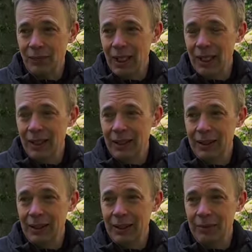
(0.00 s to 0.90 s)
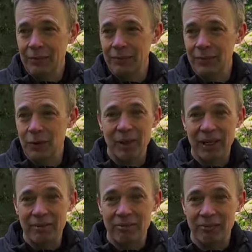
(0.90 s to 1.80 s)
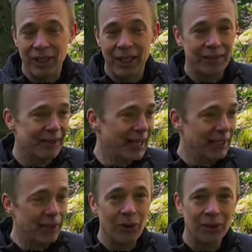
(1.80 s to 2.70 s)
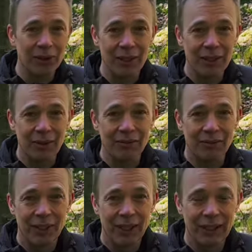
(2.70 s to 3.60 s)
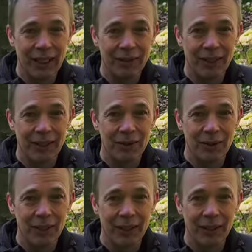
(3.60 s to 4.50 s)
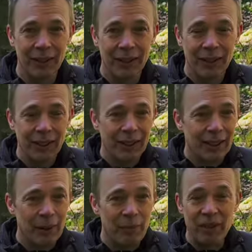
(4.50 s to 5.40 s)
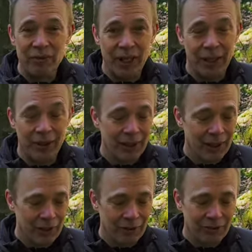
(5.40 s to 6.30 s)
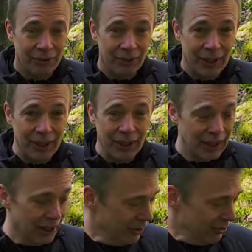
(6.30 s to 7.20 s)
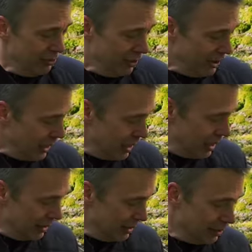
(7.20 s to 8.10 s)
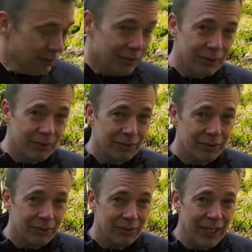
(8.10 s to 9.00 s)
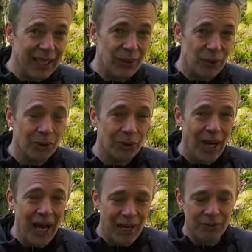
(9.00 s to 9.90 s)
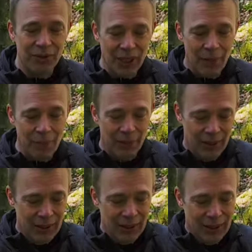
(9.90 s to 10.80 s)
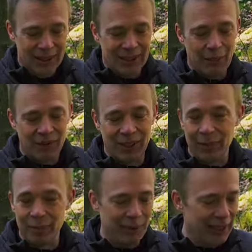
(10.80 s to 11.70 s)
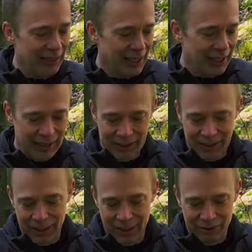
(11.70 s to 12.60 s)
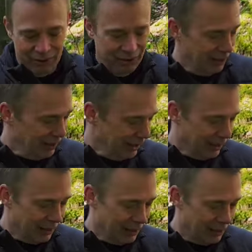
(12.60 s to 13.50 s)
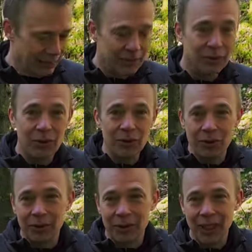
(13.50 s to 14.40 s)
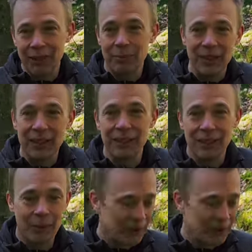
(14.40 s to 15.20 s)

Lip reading: you may find dead logs and stuff like that that you can make fire out of. And then it's good to have something bigger than this knife to cut pieces up